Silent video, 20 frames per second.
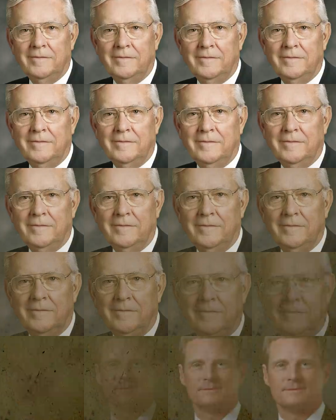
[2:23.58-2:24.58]

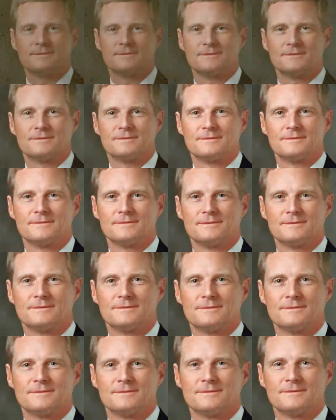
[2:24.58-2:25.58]

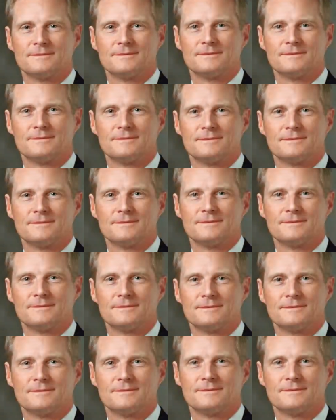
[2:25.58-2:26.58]

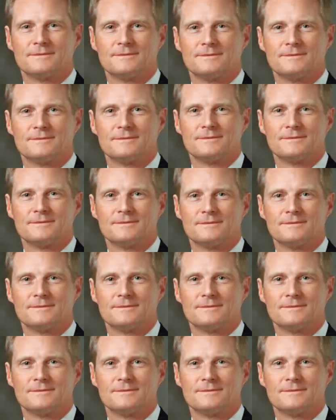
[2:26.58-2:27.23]
[no speech]